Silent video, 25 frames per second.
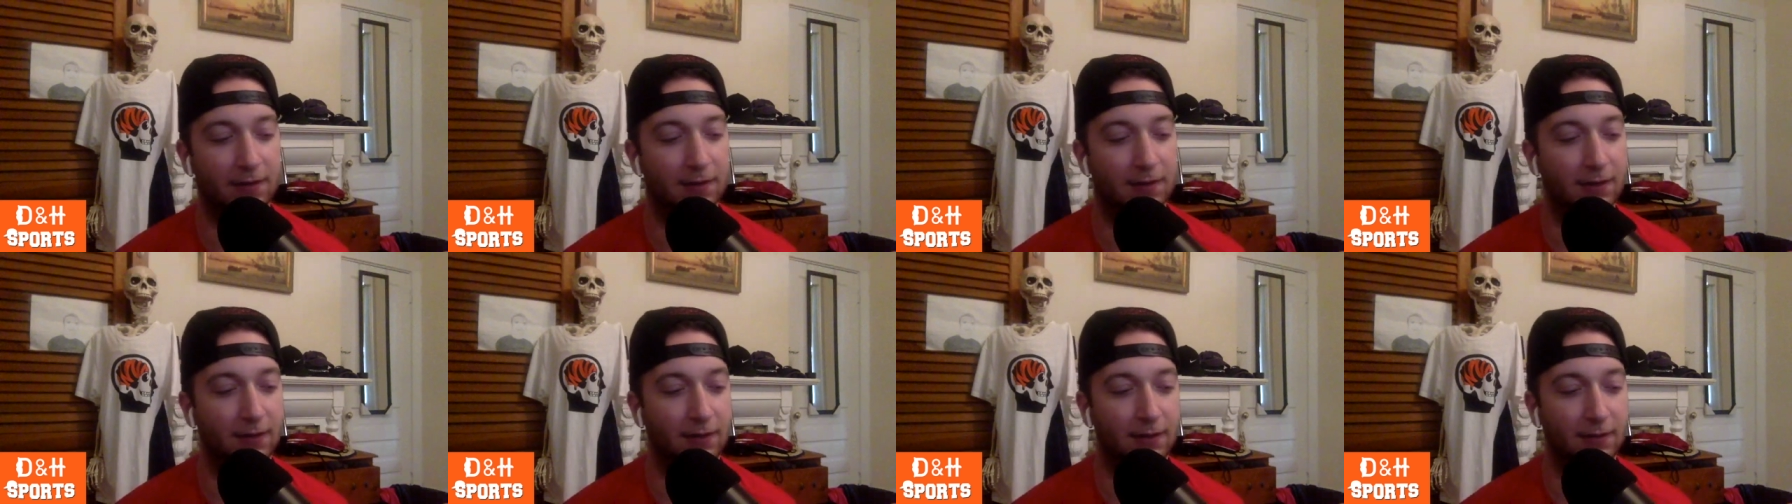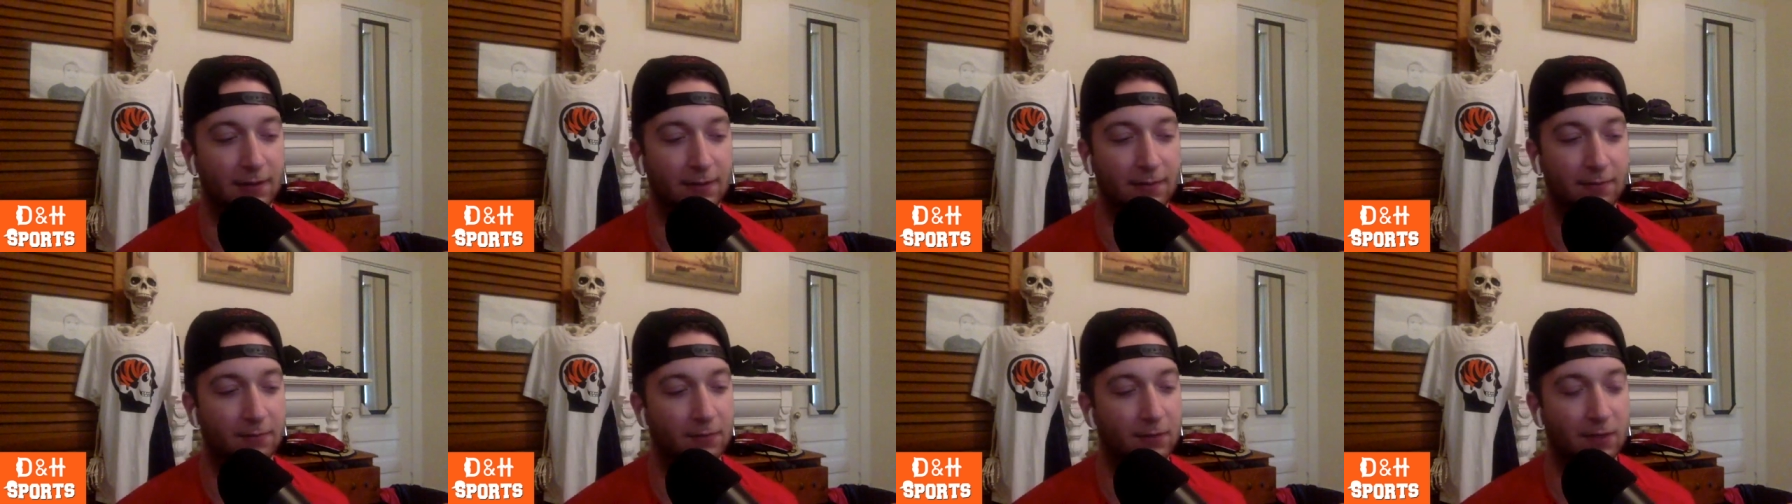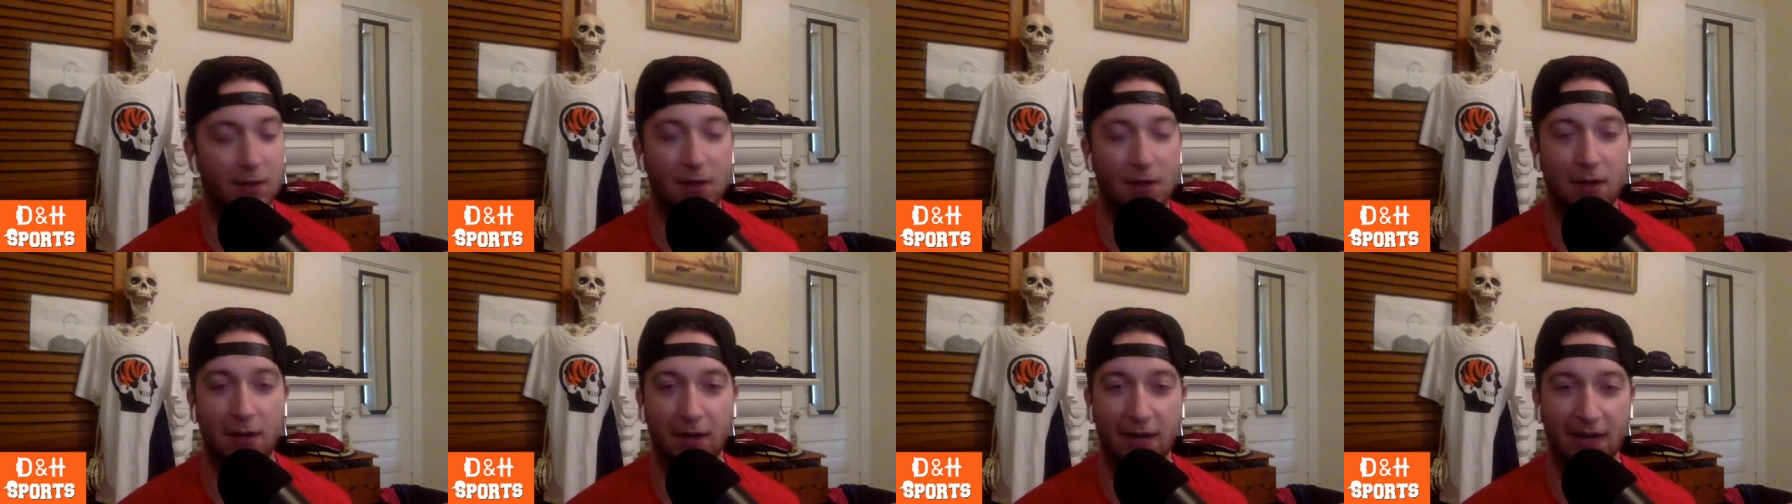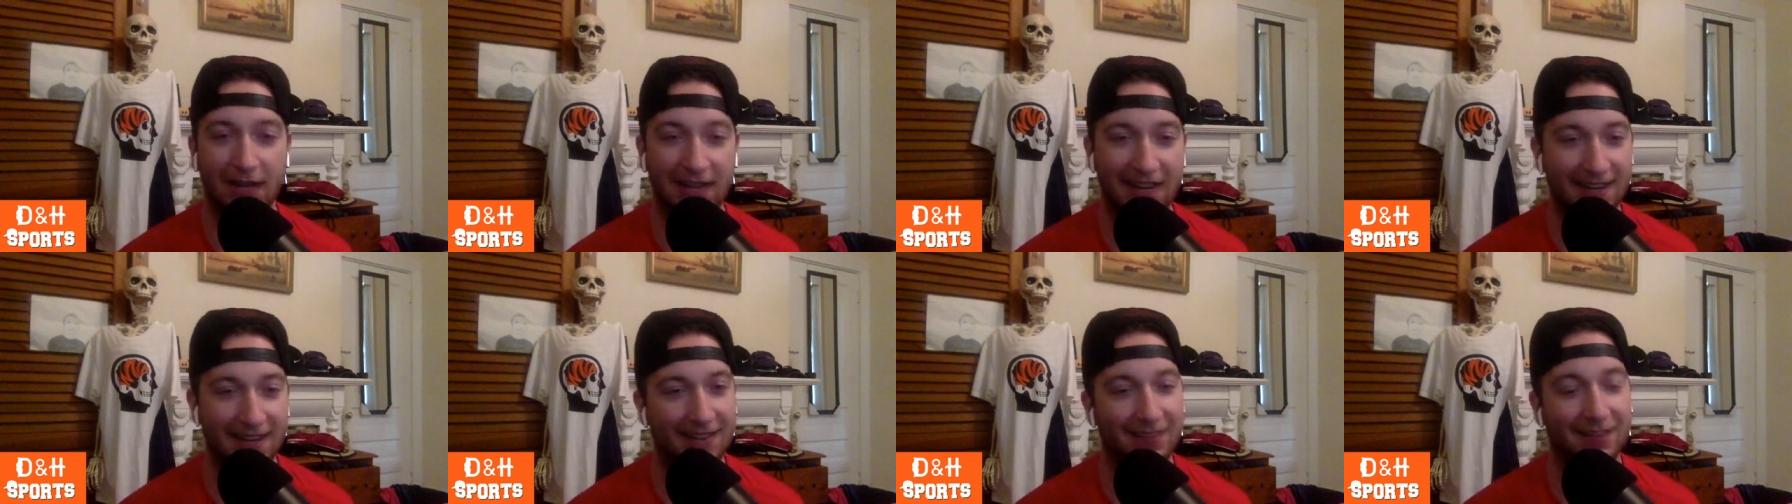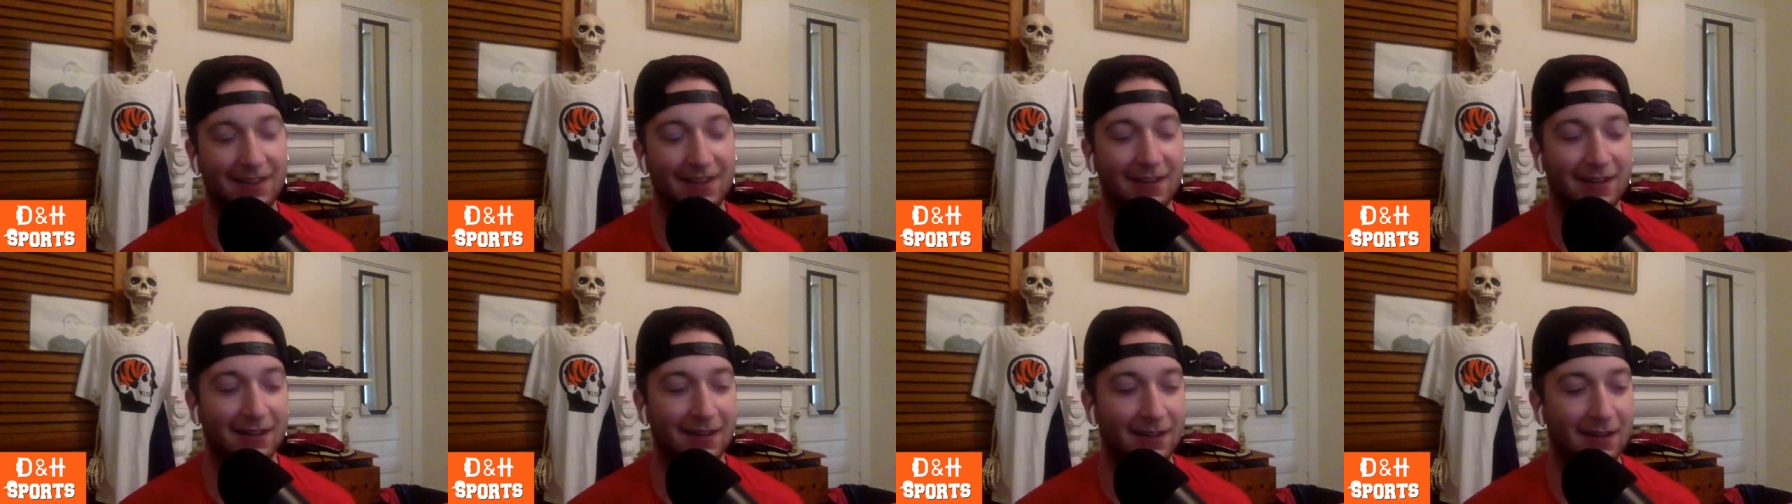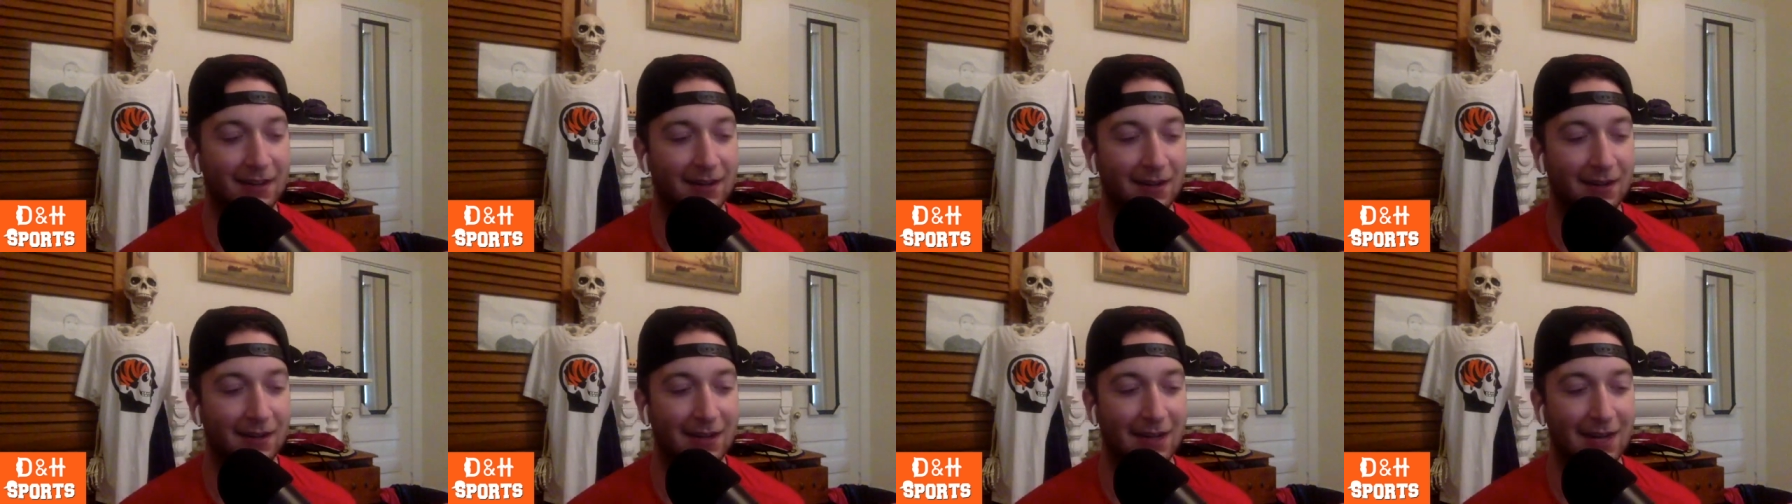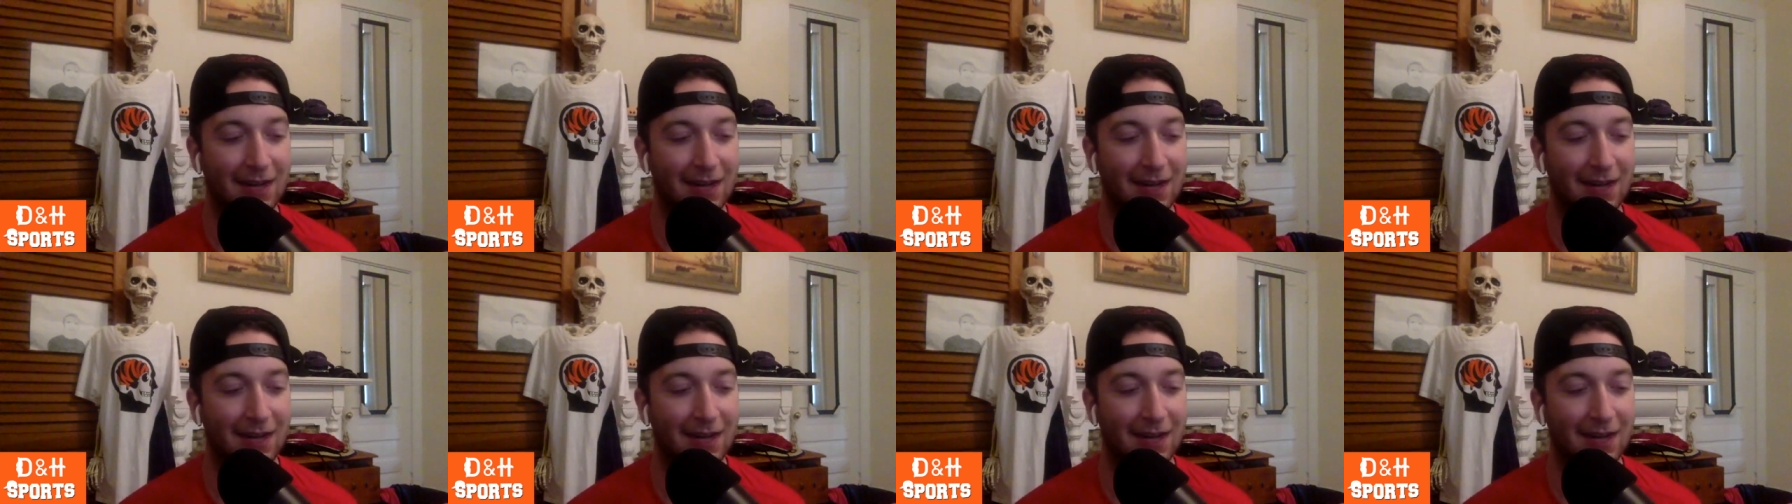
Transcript: he's long and athletic,